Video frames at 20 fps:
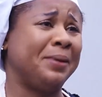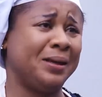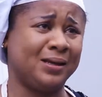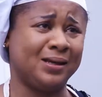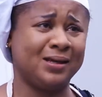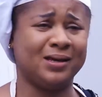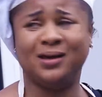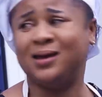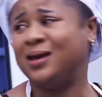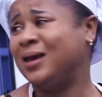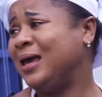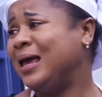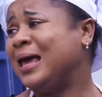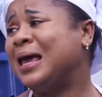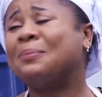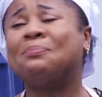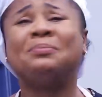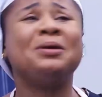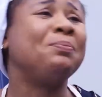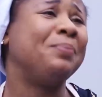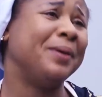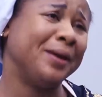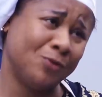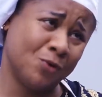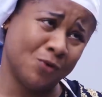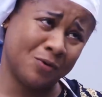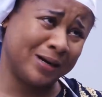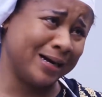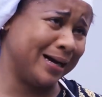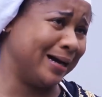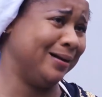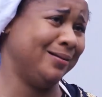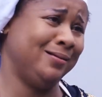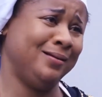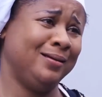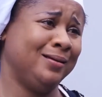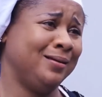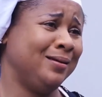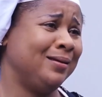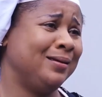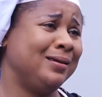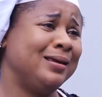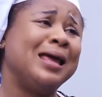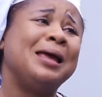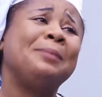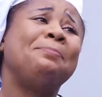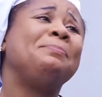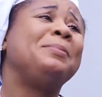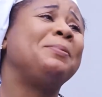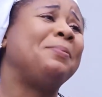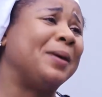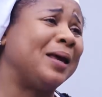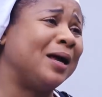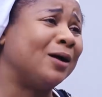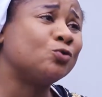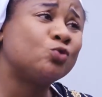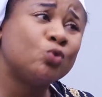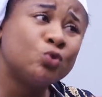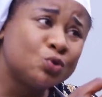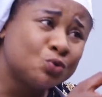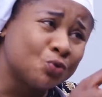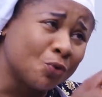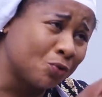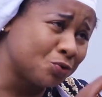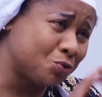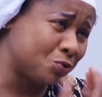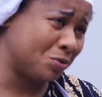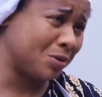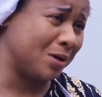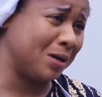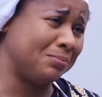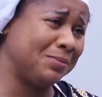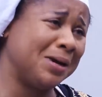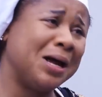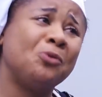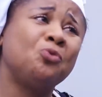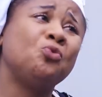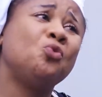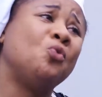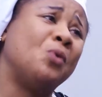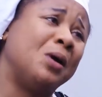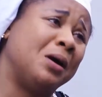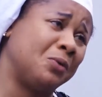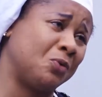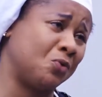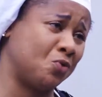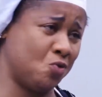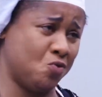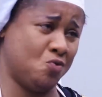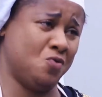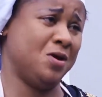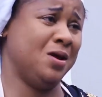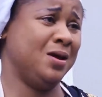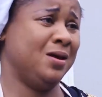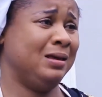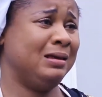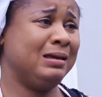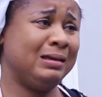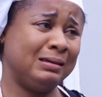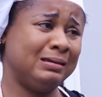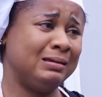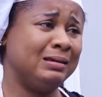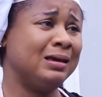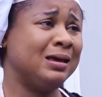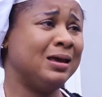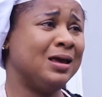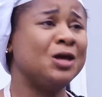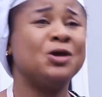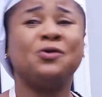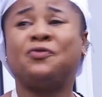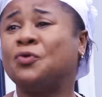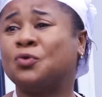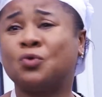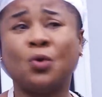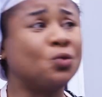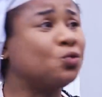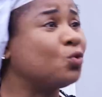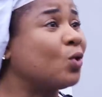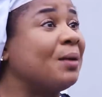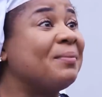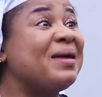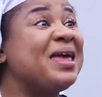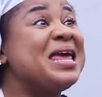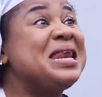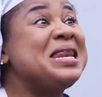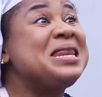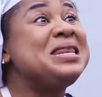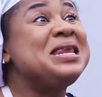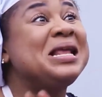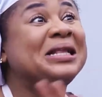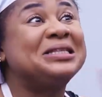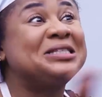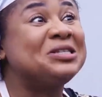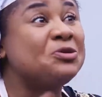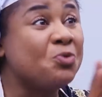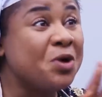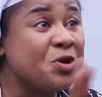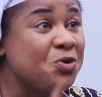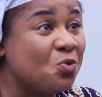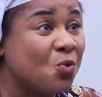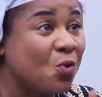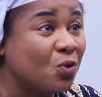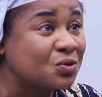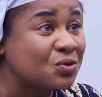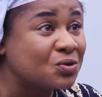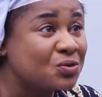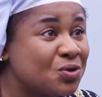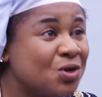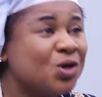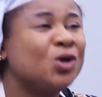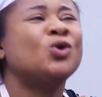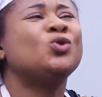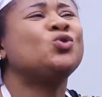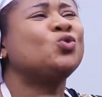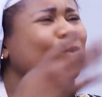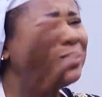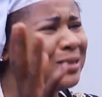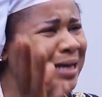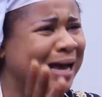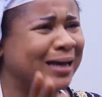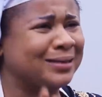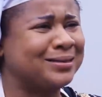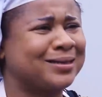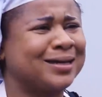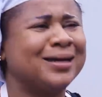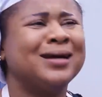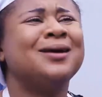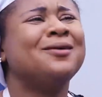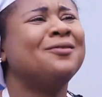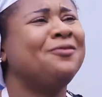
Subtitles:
I beg. Help me beg, Oka. Help me beg. I'll just talk to her. I know one go. Eh? If you talk to her, anything where you want, just ask.